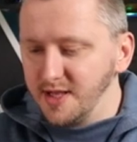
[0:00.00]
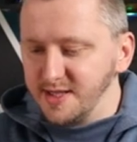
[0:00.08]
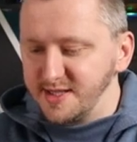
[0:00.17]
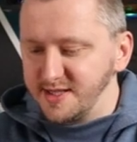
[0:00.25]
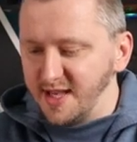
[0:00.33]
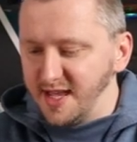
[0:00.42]

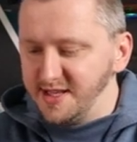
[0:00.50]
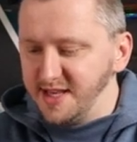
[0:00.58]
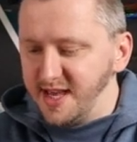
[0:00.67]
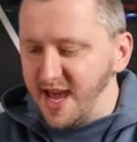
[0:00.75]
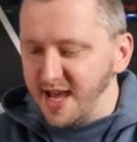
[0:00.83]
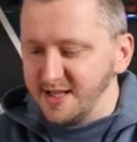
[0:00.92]

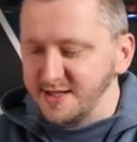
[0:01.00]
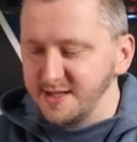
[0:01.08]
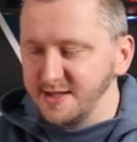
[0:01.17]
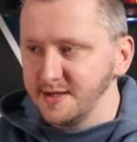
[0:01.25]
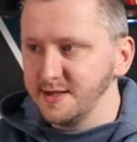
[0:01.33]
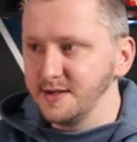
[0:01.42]

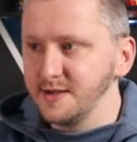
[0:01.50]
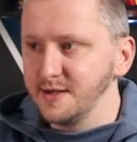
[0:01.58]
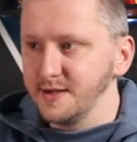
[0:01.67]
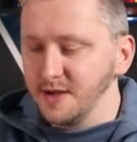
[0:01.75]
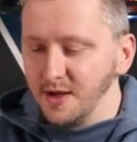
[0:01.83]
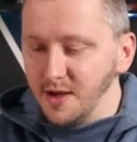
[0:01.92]
Sandygast.
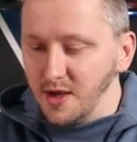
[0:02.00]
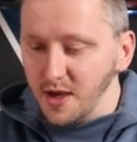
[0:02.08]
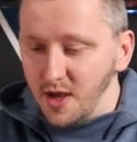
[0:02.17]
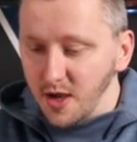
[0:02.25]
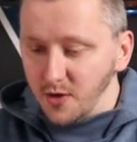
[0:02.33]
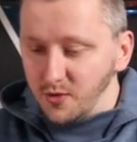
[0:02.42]

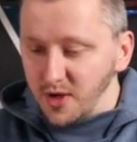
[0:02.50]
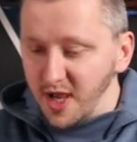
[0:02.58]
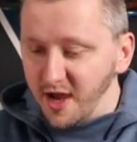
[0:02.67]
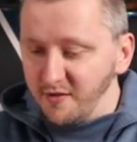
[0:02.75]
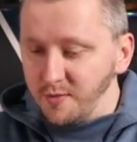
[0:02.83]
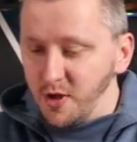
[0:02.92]
We
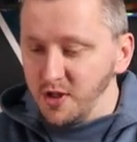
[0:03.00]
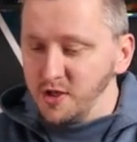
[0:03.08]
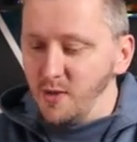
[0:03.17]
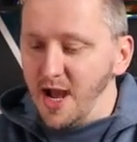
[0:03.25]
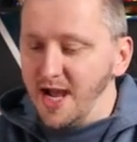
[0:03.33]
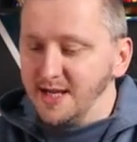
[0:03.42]
have
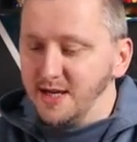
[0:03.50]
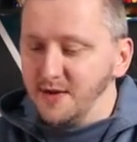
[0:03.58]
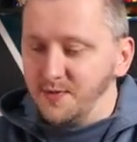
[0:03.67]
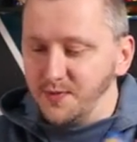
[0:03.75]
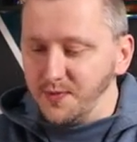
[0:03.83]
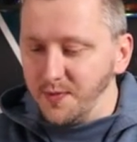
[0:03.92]
Poliwag,
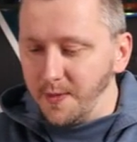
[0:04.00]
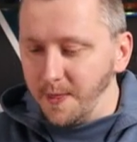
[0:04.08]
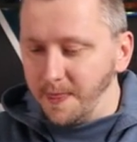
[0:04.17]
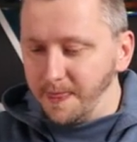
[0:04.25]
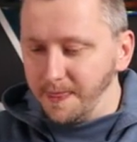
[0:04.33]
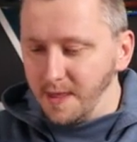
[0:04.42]

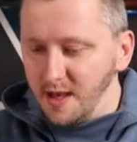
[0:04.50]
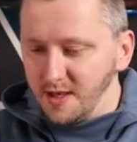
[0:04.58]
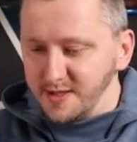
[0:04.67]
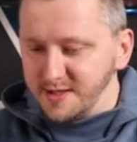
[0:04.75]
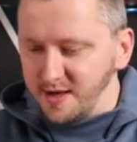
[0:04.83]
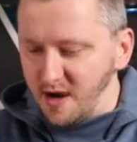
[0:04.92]

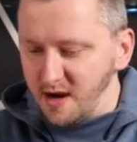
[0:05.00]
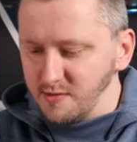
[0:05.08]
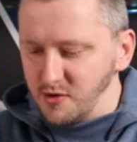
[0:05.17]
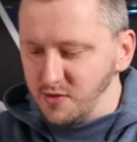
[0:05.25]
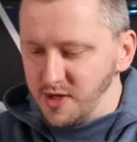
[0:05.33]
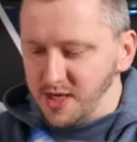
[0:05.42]

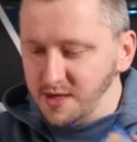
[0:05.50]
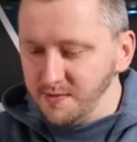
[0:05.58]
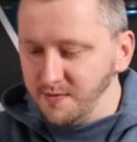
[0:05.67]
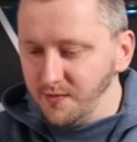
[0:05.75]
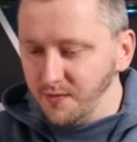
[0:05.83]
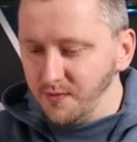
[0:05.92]
Skarmory,
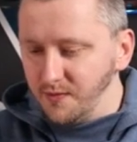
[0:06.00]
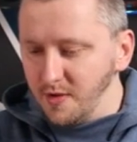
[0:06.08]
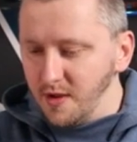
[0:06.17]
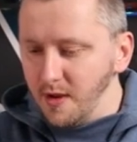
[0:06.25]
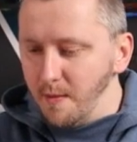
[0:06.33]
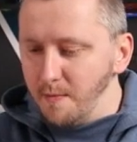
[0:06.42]

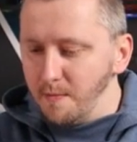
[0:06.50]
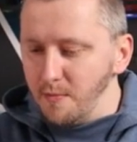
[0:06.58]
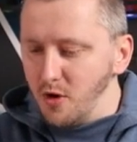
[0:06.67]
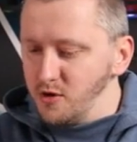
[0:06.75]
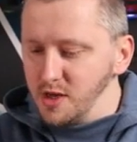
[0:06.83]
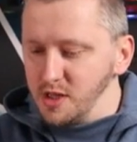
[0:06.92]

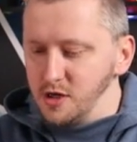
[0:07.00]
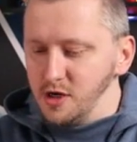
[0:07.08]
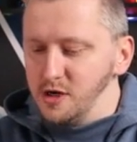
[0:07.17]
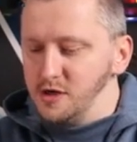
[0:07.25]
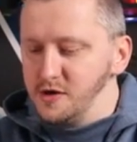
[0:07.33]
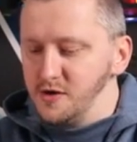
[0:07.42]

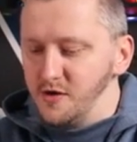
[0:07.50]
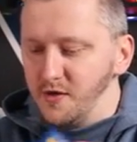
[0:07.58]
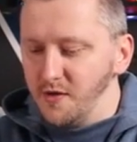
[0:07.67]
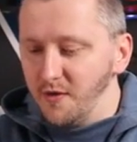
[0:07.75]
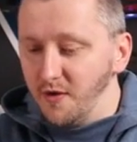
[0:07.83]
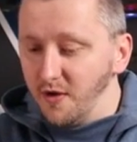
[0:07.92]
Murler,
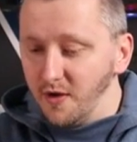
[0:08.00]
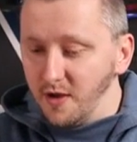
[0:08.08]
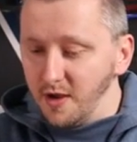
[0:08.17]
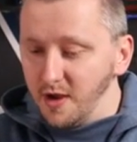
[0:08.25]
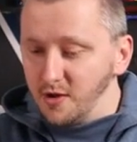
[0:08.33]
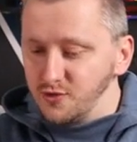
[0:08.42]

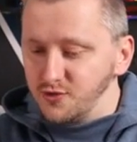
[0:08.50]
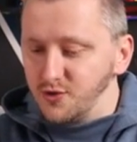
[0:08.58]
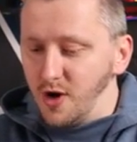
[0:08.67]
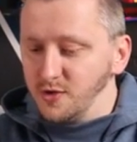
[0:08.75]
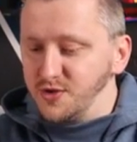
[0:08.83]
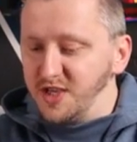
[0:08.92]

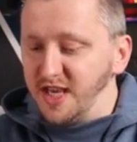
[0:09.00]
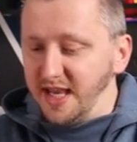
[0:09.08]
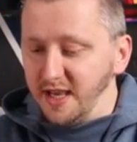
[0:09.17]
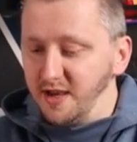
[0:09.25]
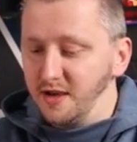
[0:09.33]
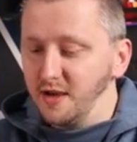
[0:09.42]

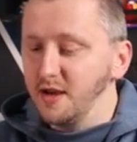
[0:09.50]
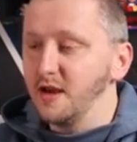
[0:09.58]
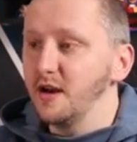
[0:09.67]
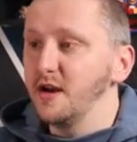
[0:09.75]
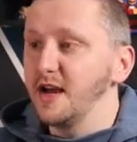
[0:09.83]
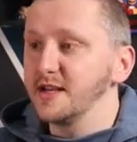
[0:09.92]
Drowsy.
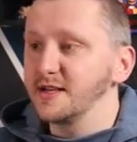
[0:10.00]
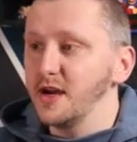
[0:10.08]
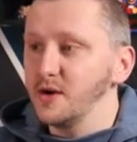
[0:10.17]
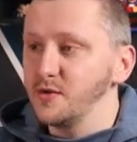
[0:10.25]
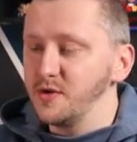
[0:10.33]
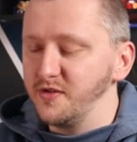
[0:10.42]
As
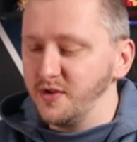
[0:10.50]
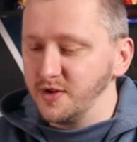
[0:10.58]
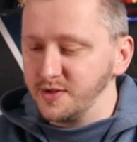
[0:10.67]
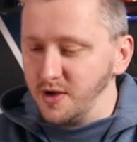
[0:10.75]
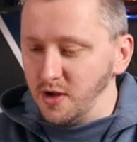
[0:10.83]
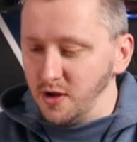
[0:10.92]
our
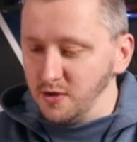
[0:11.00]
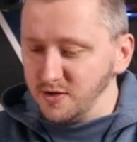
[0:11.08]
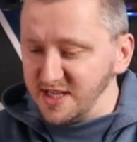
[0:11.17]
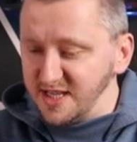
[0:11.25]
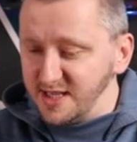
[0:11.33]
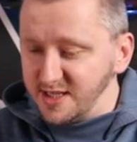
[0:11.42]
reverse holo,
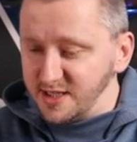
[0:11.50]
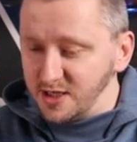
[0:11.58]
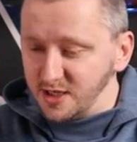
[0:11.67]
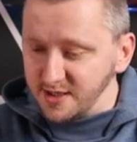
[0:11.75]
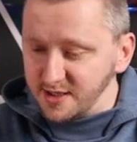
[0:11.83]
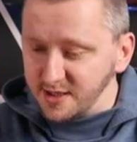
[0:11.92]
he's
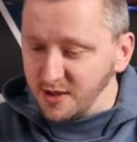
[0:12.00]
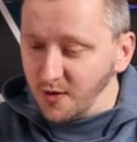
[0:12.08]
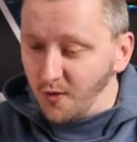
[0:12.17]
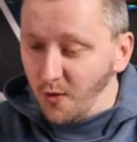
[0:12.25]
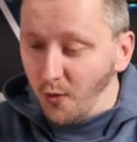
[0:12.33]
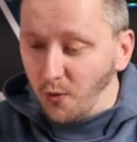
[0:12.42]
just
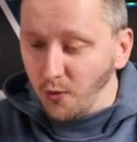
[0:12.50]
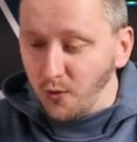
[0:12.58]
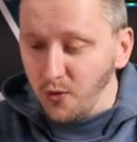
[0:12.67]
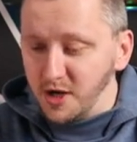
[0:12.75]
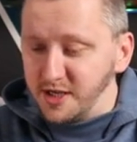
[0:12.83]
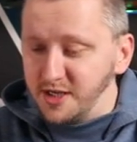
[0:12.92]

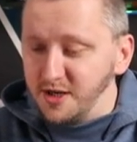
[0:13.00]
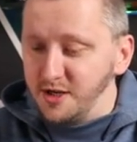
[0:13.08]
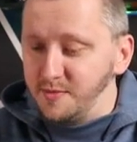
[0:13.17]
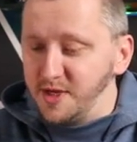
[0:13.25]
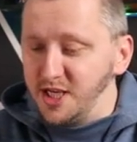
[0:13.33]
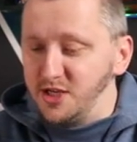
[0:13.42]
walking on
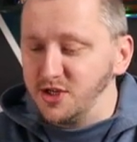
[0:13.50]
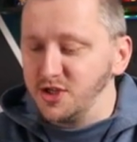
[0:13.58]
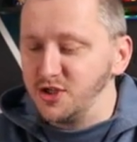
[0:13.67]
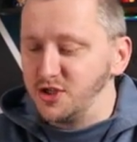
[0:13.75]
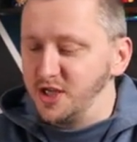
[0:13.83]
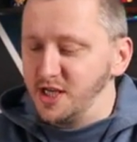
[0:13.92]
the beach
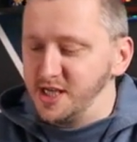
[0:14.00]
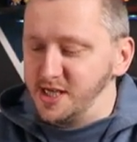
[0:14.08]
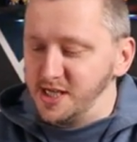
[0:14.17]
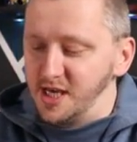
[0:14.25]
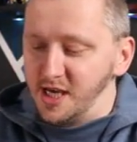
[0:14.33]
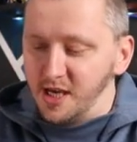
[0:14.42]
and
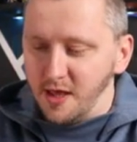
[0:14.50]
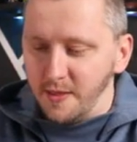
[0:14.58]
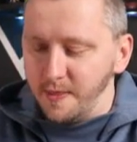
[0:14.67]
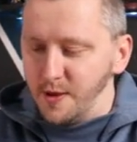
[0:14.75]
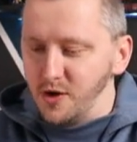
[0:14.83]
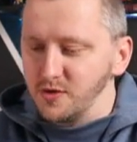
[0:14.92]
chilling,
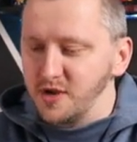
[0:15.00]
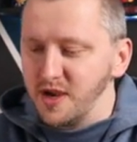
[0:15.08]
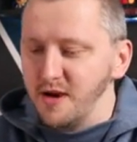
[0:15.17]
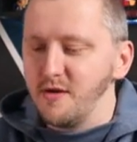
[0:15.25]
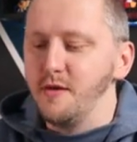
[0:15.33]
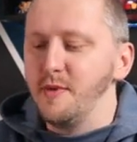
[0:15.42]
don't
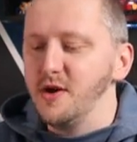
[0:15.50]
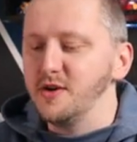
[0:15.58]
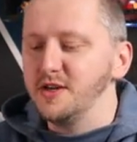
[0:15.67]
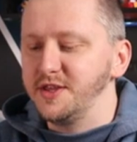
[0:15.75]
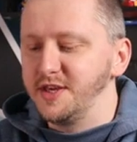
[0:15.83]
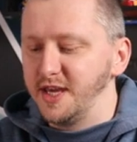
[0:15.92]
care
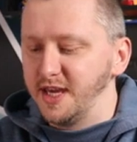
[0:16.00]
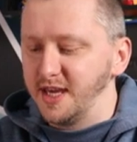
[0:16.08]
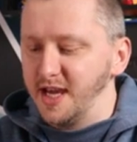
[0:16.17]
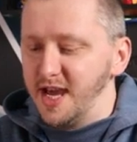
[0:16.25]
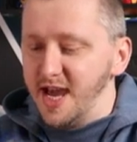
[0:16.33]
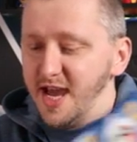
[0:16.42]
about a
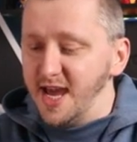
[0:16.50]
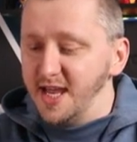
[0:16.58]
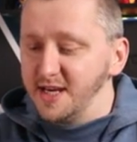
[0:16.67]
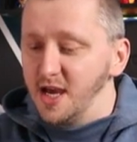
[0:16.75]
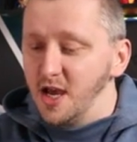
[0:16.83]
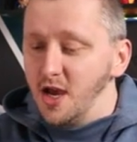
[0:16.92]
thing.
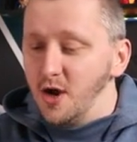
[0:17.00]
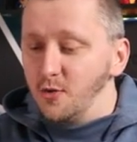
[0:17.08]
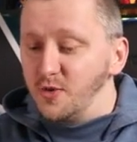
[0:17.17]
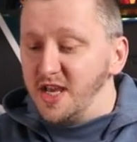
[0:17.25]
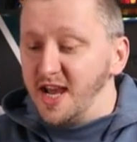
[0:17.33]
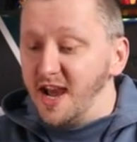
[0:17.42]
And
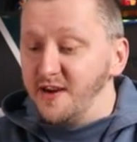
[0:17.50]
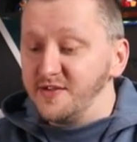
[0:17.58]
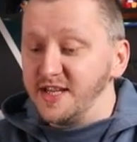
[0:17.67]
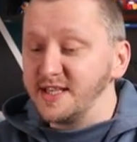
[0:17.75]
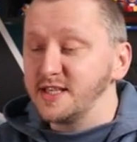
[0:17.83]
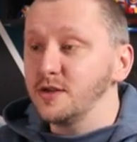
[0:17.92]
we have
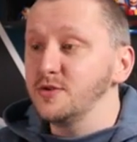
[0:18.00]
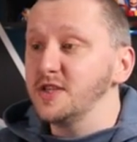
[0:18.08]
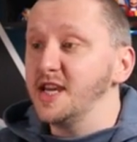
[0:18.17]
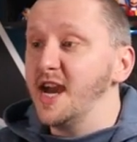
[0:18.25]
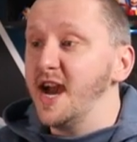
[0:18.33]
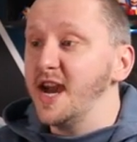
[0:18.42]
the
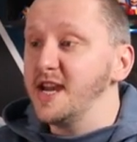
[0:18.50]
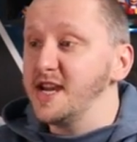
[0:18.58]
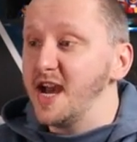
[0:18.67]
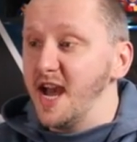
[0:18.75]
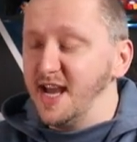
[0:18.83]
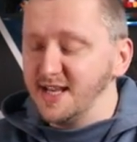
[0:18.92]

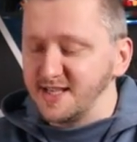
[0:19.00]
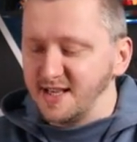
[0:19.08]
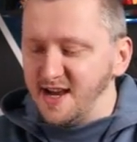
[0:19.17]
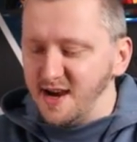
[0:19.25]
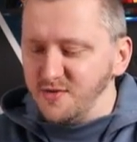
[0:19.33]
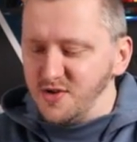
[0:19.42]
Sudia as
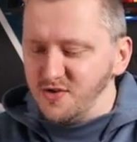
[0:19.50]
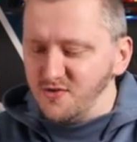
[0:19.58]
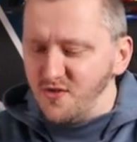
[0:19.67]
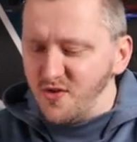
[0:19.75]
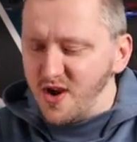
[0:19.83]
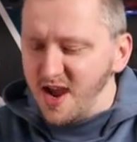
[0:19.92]
our
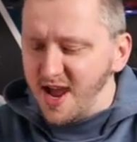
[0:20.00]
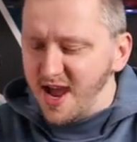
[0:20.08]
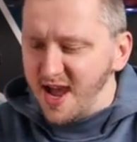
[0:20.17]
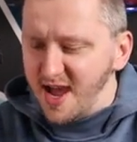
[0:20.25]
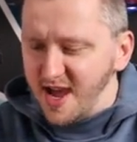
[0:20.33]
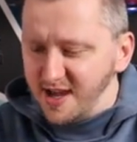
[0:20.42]

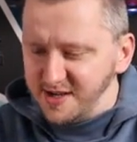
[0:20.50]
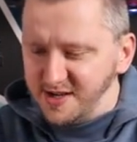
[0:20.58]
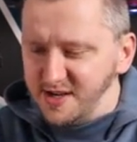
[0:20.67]
red.